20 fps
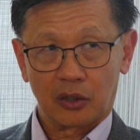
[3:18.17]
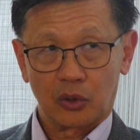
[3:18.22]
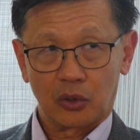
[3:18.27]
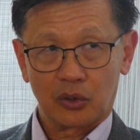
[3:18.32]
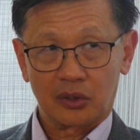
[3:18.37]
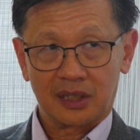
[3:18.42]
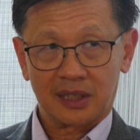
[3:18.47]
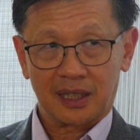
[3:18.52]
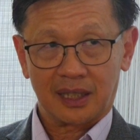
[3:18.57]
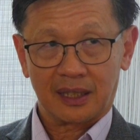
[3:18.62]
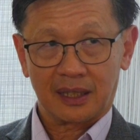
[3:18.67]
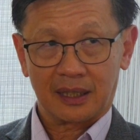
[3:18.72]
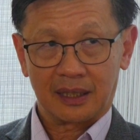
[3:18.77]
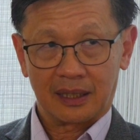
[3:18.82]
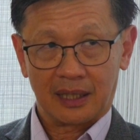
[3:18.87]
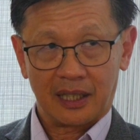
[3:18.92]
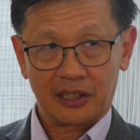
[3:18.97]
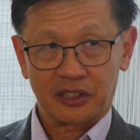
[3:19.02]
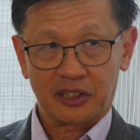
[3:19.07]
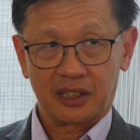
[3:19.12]
local anesthetic
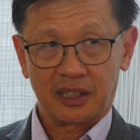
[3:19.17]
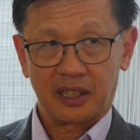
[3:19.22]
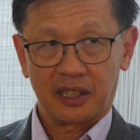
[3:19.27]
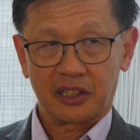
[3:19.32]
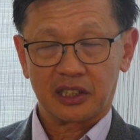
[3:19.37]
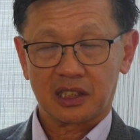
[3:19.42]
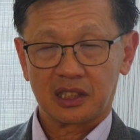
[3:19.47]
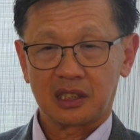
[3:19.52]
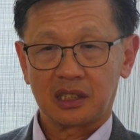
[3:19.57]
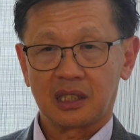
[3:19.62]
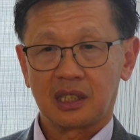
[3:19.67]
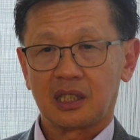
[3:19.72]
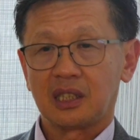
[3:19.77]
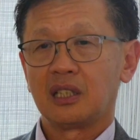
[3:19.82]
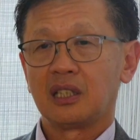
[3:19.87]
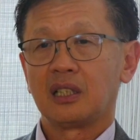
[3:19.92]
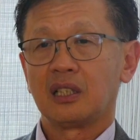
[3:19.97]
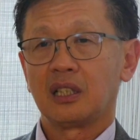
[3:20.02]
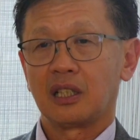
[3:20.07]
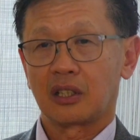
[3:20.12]
and light sedation,
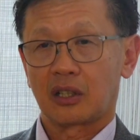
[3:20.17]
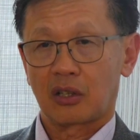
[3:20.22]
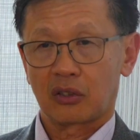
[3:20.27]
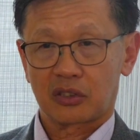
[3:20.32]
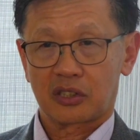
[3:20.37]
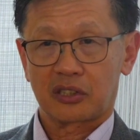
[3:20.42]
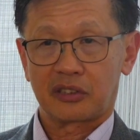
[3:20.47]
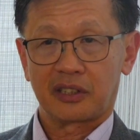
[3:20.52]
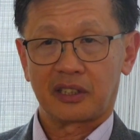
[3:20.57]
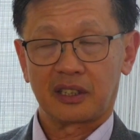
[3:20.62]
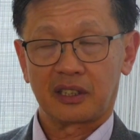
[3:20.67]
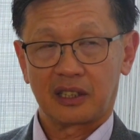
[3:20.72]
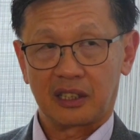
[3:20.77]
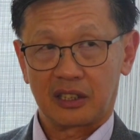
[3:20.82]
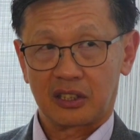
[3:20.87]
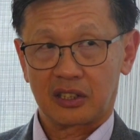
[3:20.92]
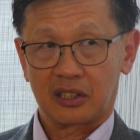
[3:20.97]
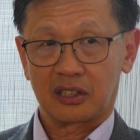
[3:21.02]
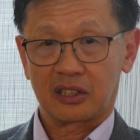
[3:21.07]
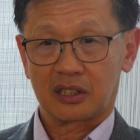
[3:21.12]
and considering
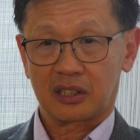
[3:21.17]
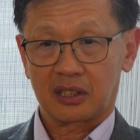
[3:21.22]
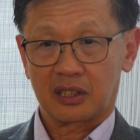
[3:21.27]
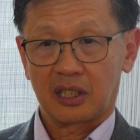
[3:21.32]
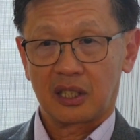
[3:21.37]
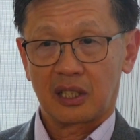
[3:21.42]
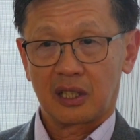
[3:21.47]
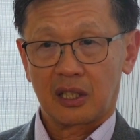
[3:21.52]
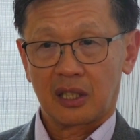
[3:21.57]
this is